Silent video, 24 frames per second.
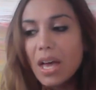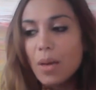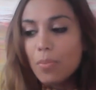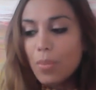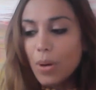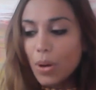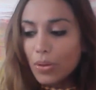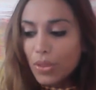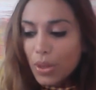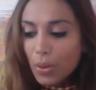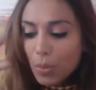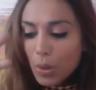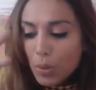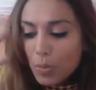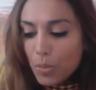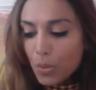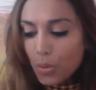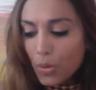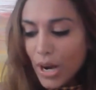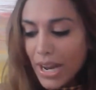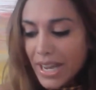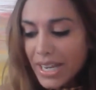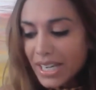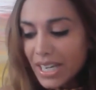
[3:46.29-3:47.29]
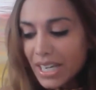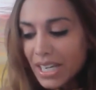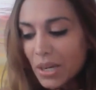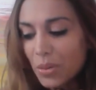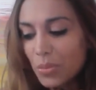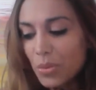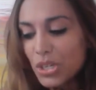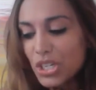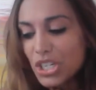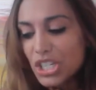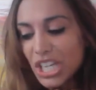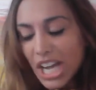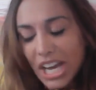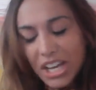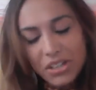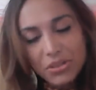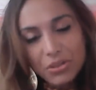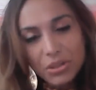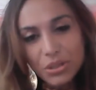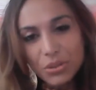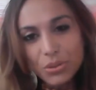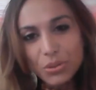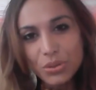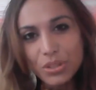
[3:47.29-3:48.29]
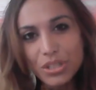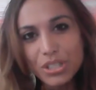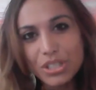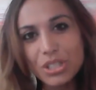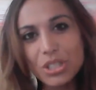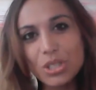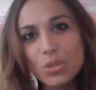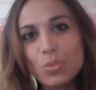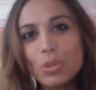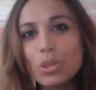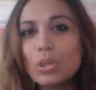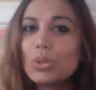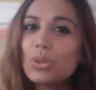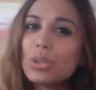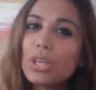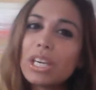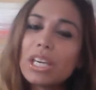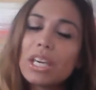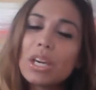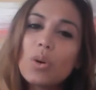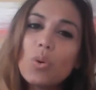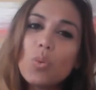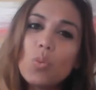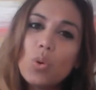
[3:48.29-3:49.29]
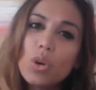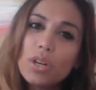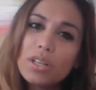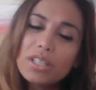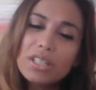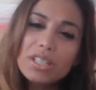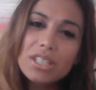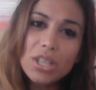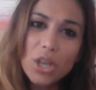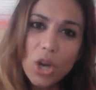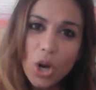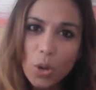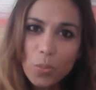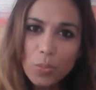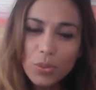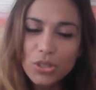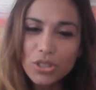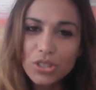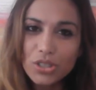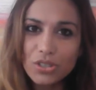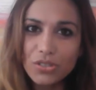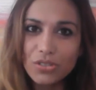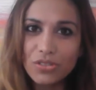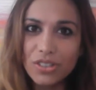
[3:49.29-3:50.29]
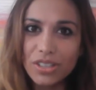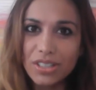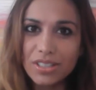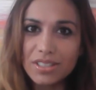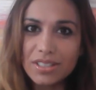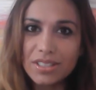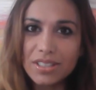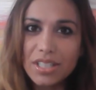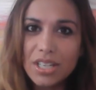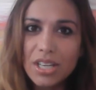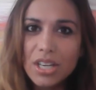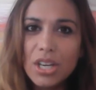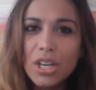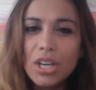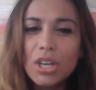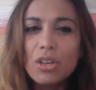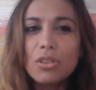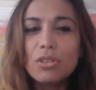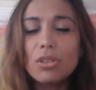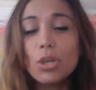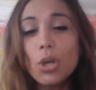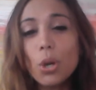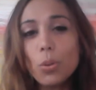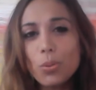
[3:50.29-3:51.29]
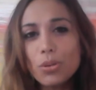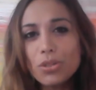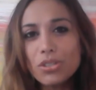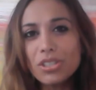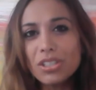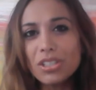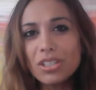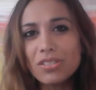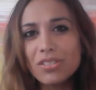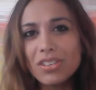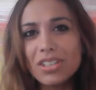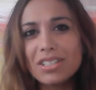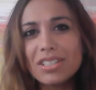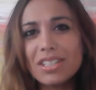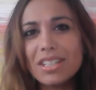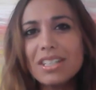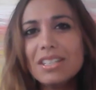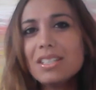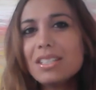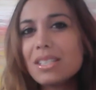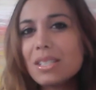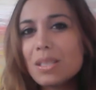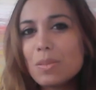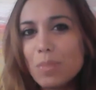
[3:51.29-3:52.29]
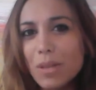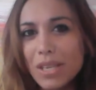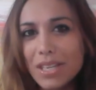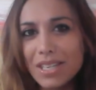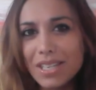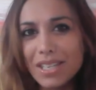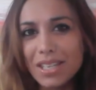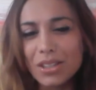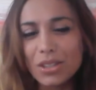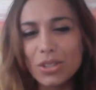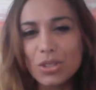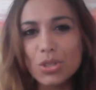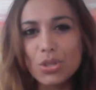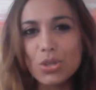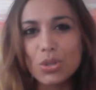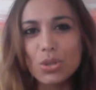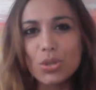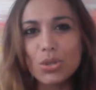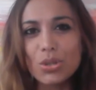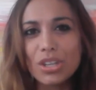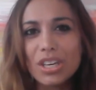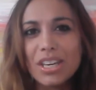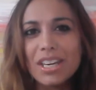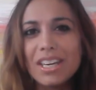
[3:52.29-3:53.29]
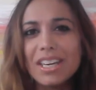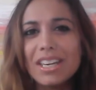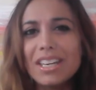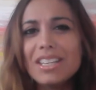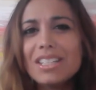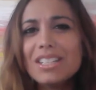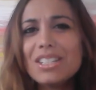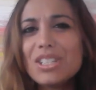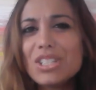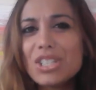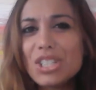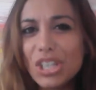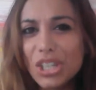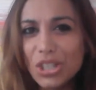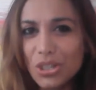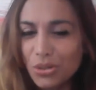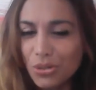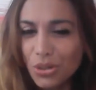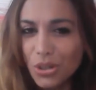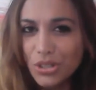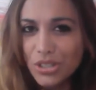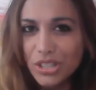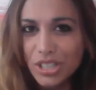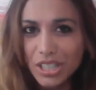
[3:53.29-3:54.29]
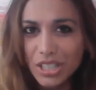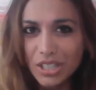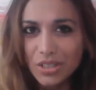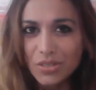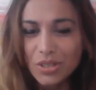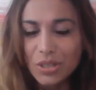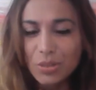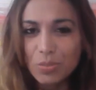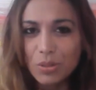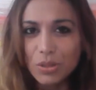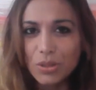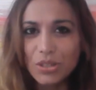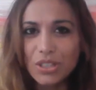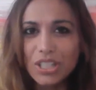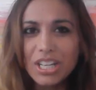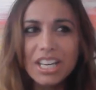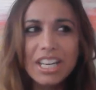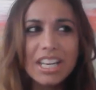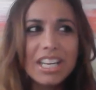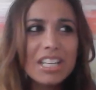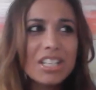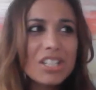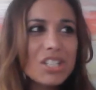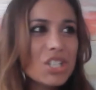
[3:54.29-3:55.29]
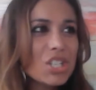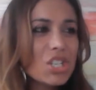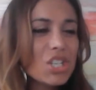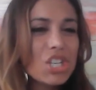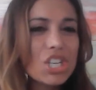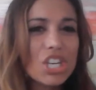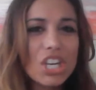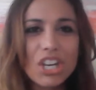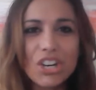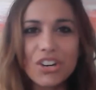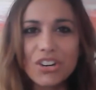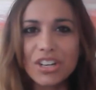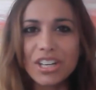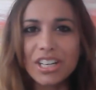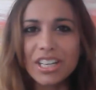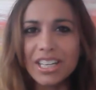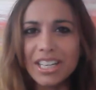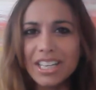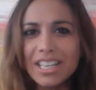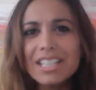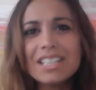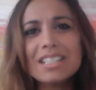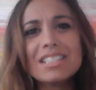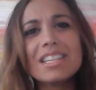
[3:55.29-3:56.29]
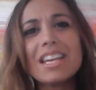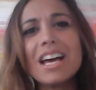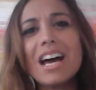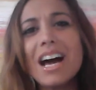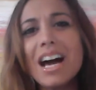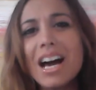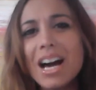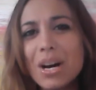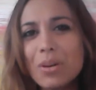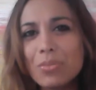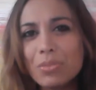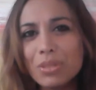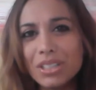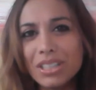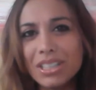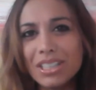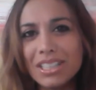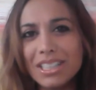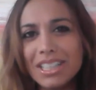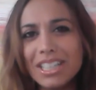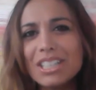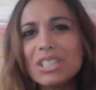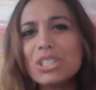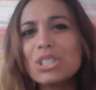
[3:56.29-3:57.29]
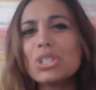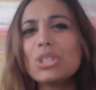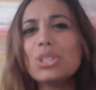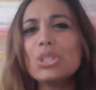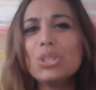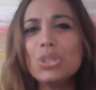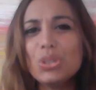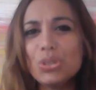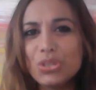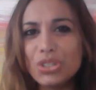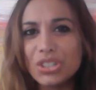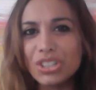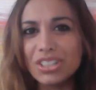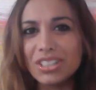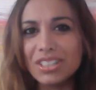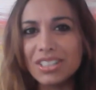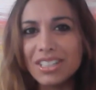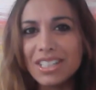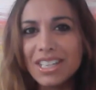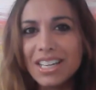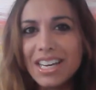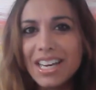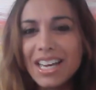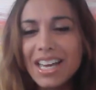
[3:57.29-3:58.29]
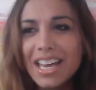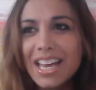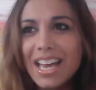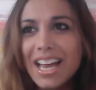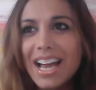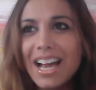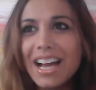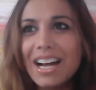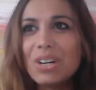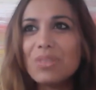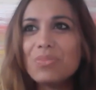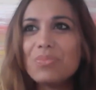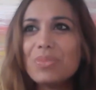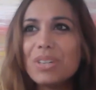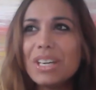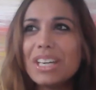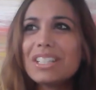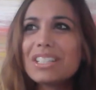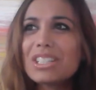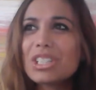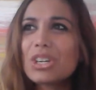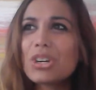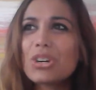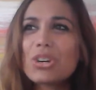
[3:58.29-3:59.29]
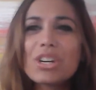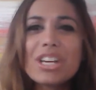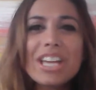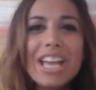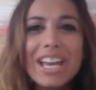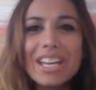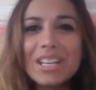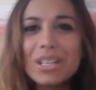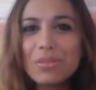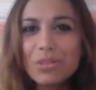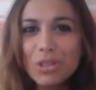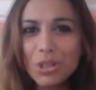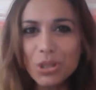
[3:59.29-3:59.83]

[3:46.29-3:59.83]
But then we're breaking and we're shattering all this because we're looking at what is the opposite of this. The opposite of this is speaking the truth. It's generosity of spirit. It's sharing. It's harmony. It's union. It's creative